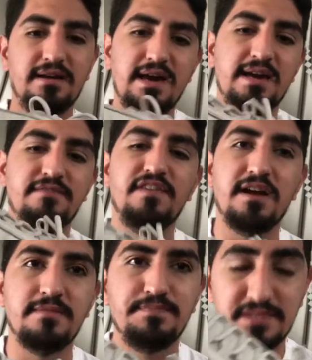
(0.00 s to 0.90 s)

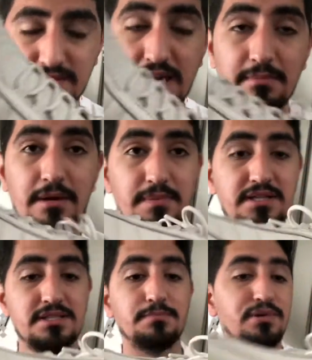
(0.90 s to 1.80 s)
I came up on
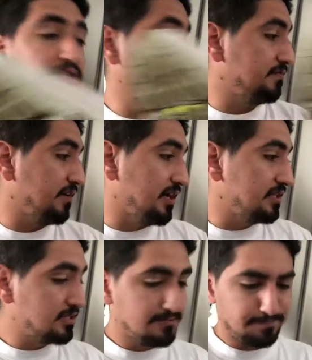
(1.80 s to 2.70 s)
some pretty good
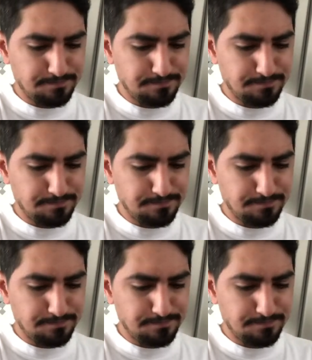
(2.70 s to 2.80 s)
finds.